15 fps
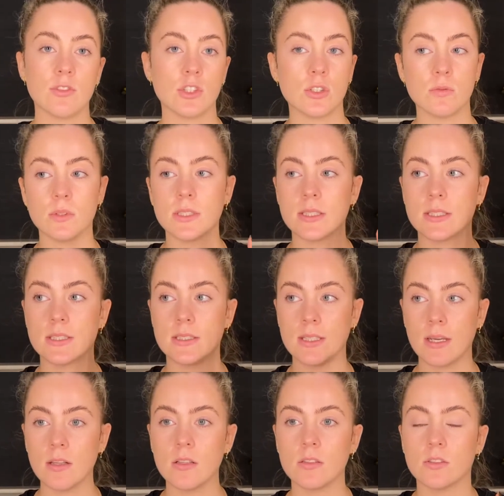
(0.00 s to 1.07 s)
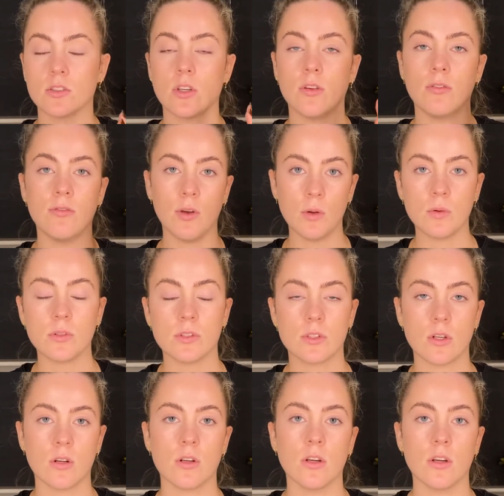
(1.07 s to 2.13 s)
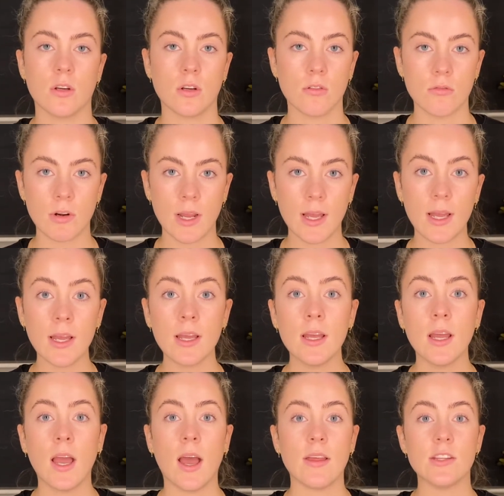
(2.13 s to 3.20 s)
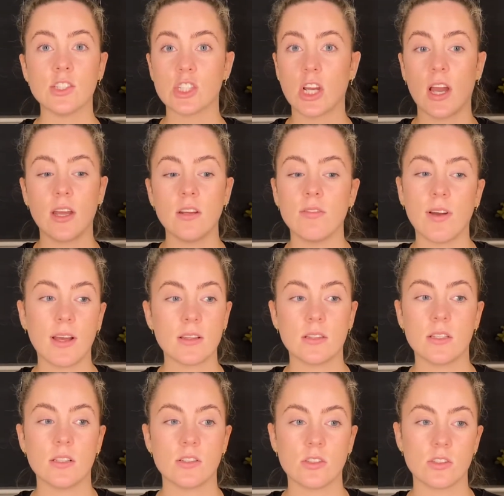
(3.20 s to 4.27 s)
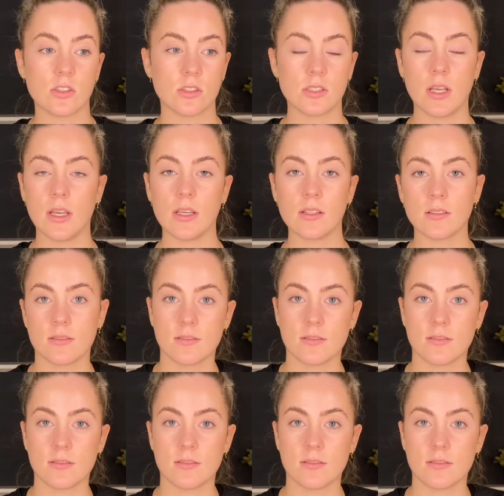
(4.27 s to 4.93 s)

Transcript: She was still so focused on her career, and then she kind of had this just like